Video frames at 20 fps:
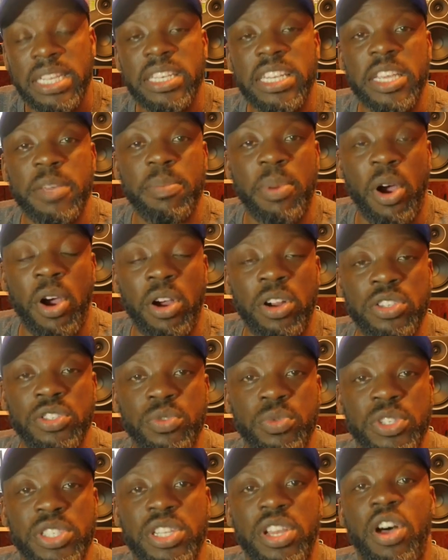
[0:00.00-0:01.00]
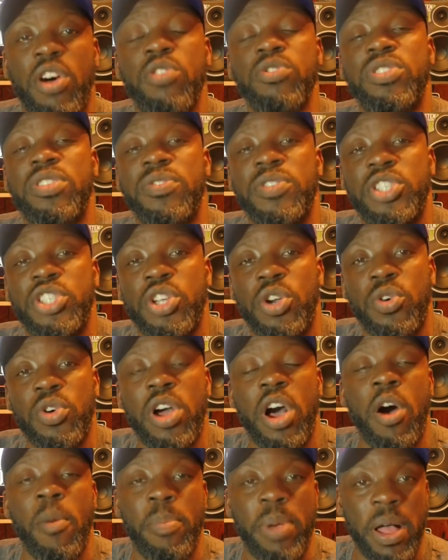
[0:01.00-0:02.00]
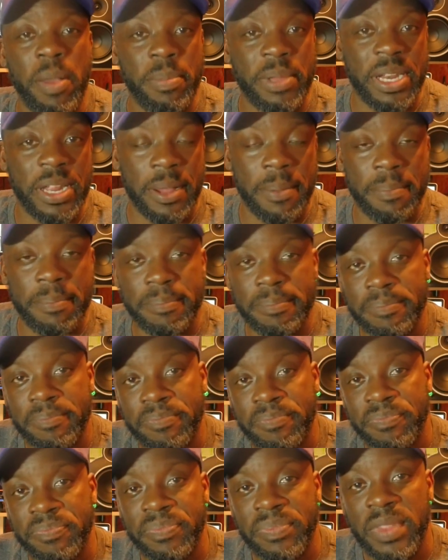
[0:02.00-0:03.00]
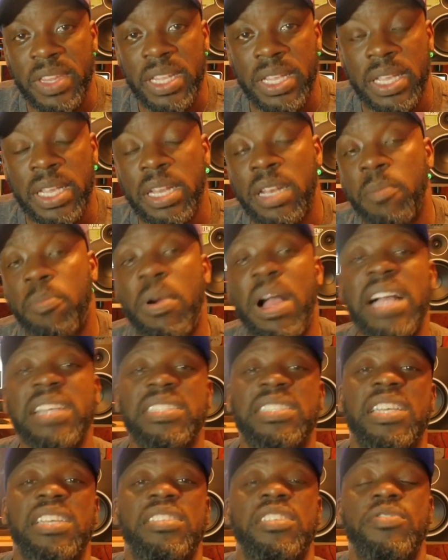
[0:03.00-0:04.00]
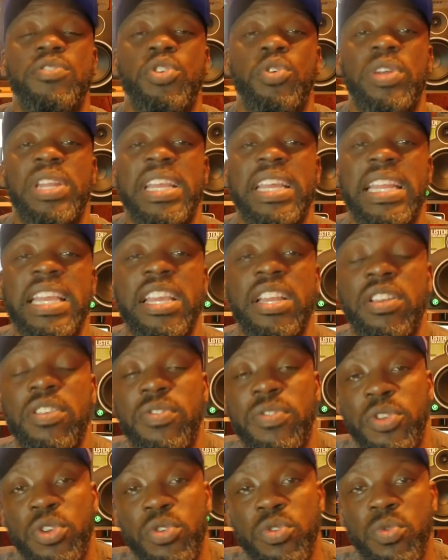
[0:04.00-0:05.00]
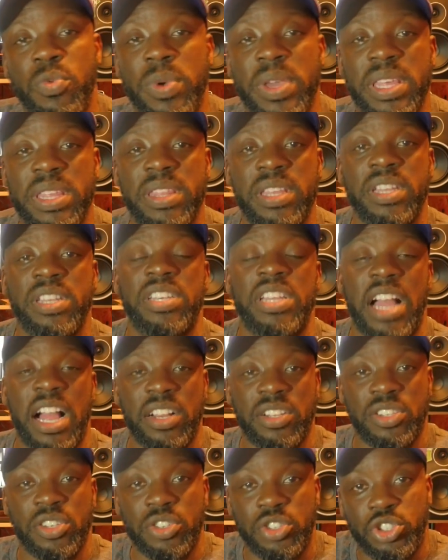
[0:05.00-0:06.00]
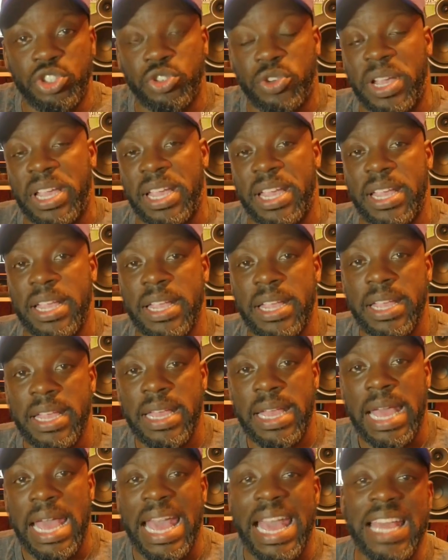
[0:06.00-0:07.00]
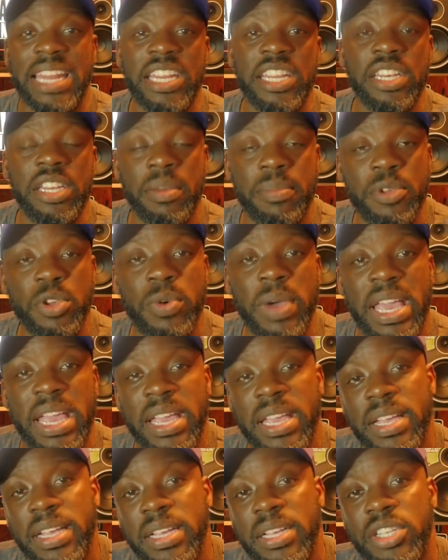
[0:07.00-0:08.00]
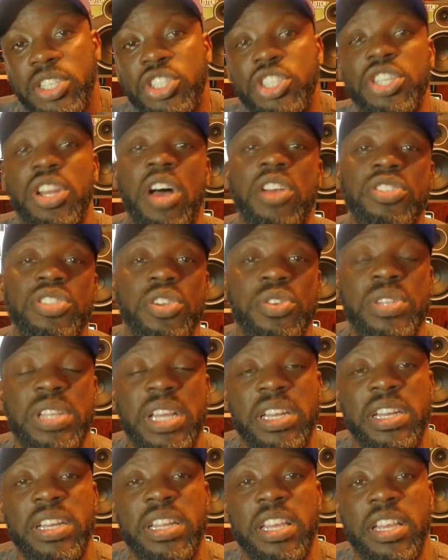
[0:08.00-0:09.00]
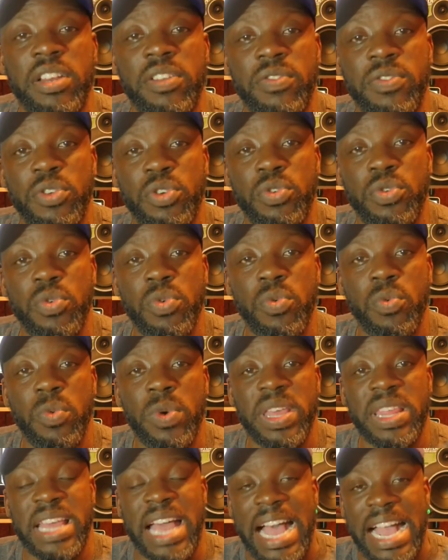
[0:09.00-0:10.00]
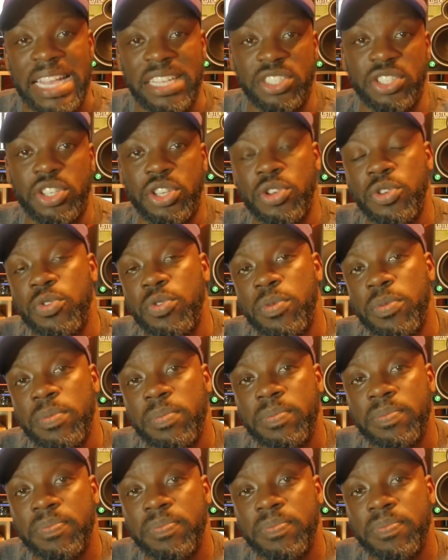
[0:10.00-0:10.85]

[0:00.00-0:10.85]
Dee Barnes was the host of a show called Pump It Up. The process of doing an interview with Dr. Dre and NWA, she'd also done an interview with Ice Cube.